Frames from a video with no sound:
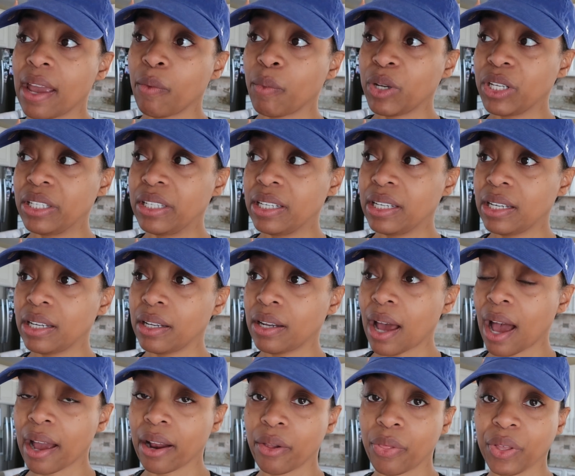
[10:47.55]
And we did
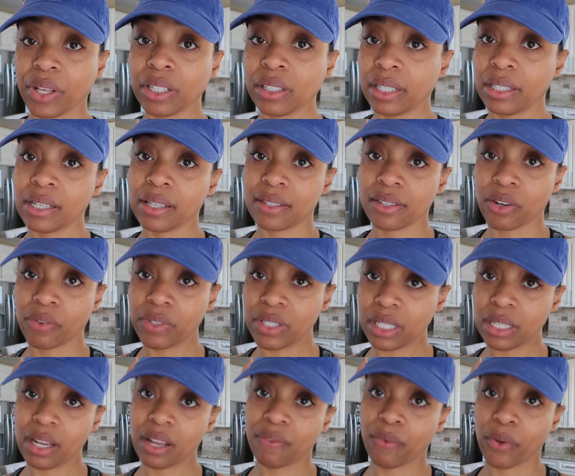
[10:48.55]
hire the cleaning service
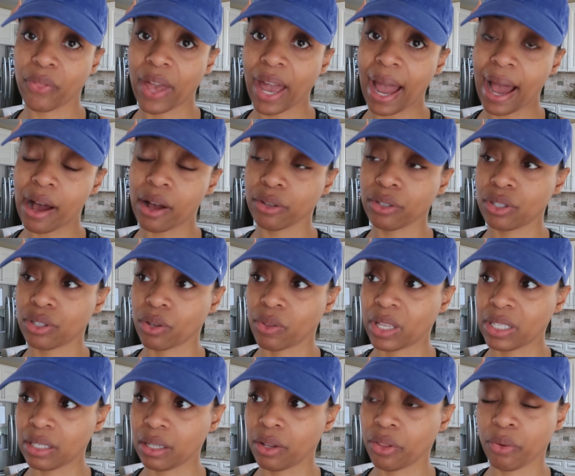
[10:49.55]
today for the house, so
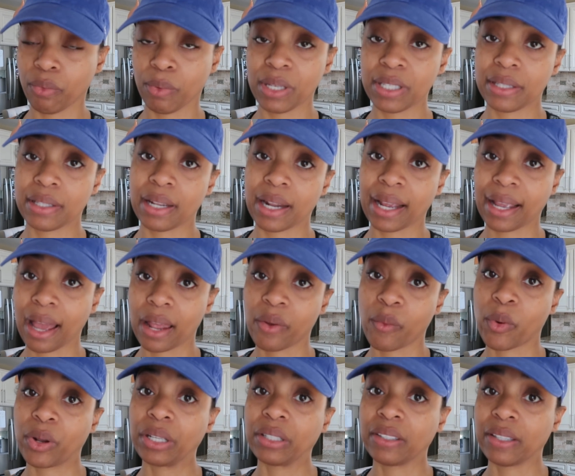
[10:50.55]
that's another reason that I kind
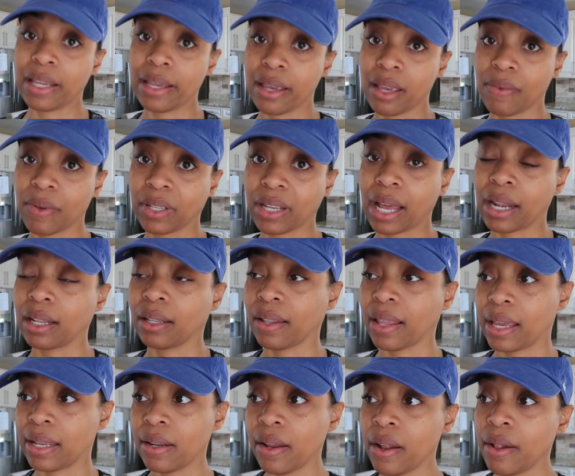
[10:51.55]
of want to leave and kind of
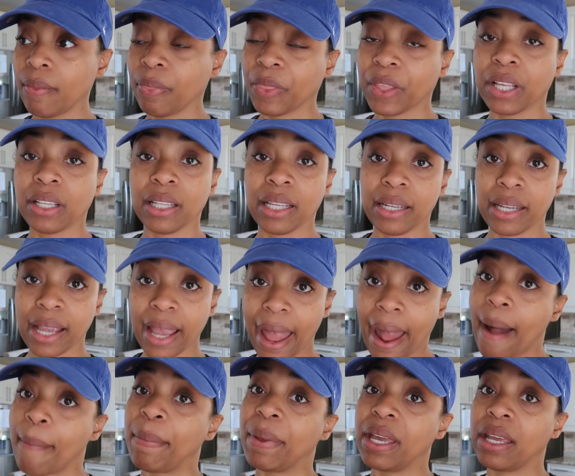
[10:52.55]
let the cleaning
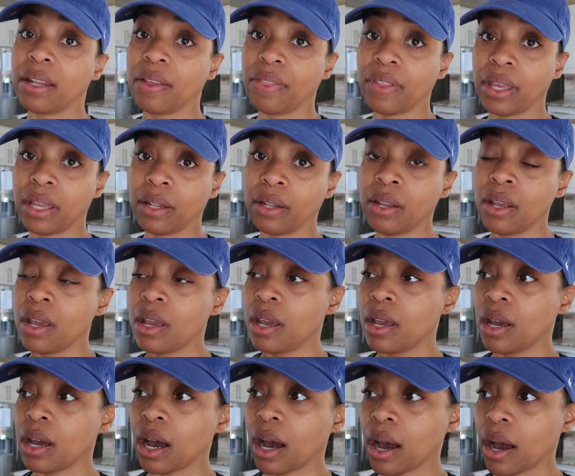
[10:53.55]
happen, and then
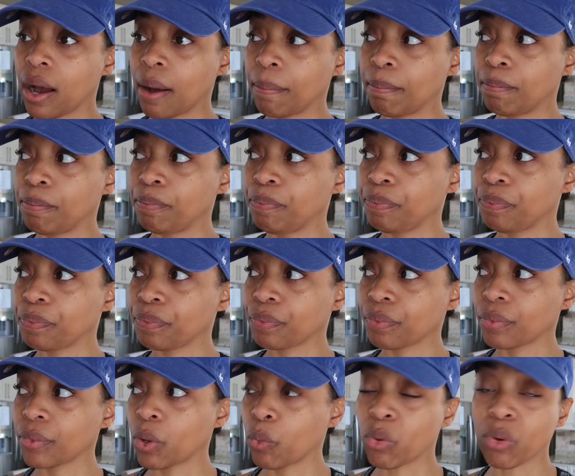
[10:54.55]
um
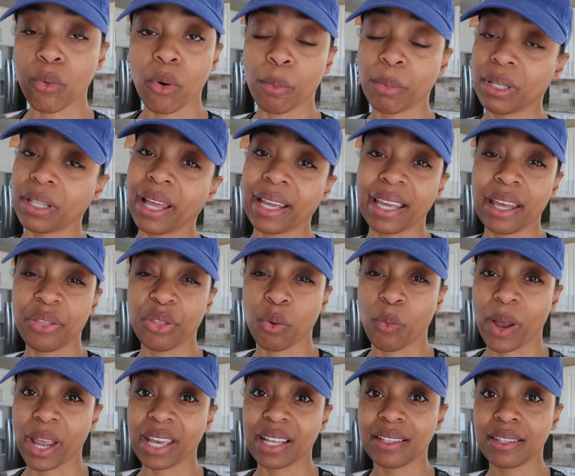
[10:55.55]
we won't be like in the
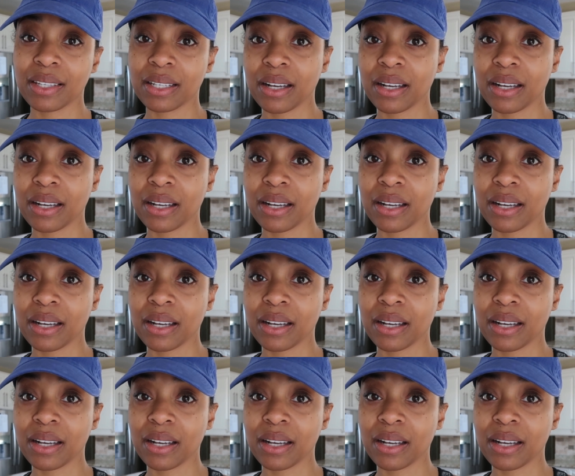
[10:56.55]
way and